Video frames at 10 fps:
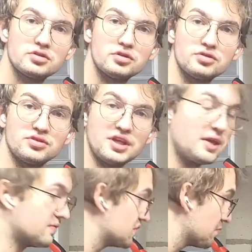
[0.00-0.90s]
to
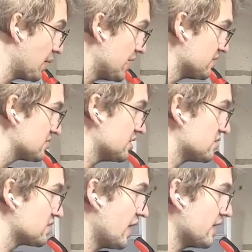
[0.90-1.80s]
save space
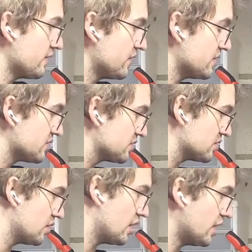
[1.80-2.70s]
inside of
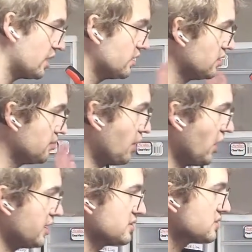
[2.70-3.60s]
this
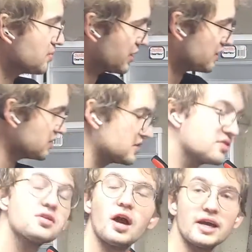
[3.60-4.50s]
box because this
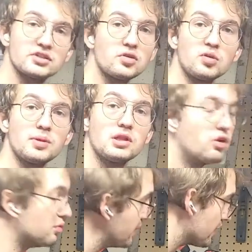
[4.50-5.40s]
is not actually going to be
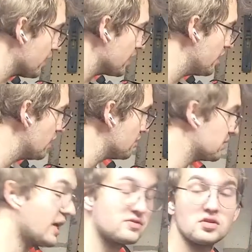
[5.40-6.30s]
load bearing, but
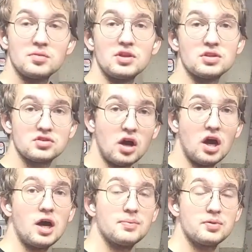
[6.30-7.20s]
that's going to be the
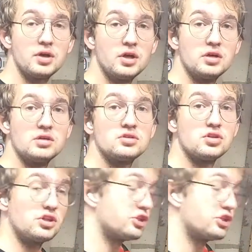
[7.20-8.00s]
top to the